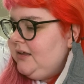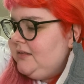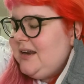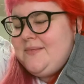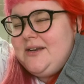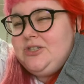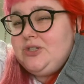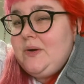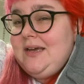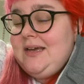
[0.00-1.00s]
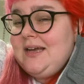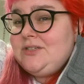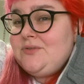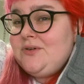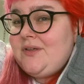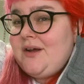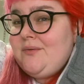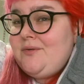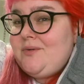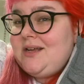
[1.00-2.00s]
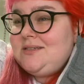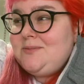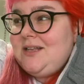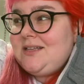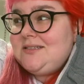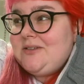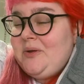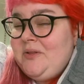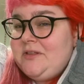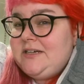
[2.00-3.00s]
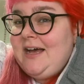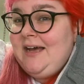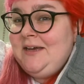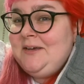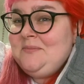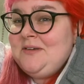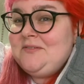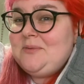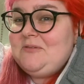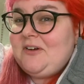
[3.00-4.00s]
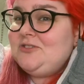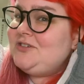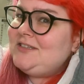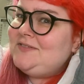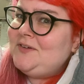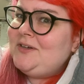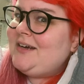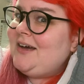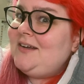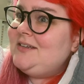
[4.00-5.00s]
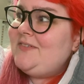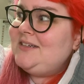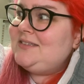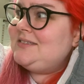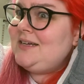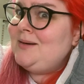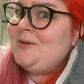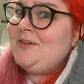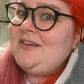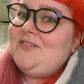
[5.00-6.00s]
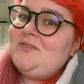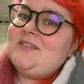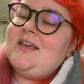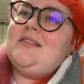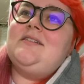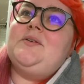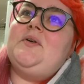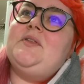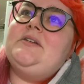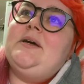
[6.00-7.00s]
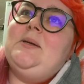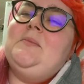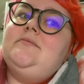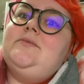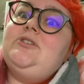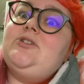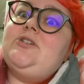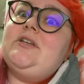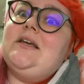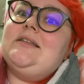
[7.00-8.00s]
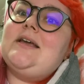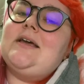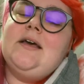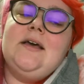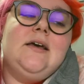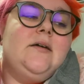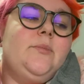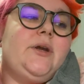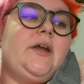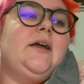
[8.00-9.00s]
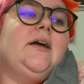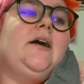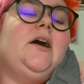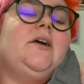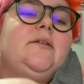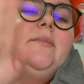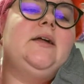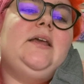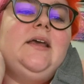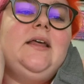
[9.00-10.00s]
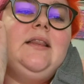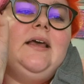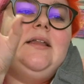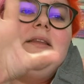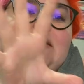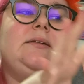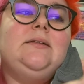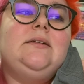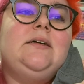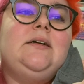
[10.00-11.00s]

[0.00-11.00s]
that I'm enjoying. I don't know that I would want it to be like this all the time. It would be very stressful and not very sustainable if it was like this all the time. It's interesting. It's like putting all your money in like a little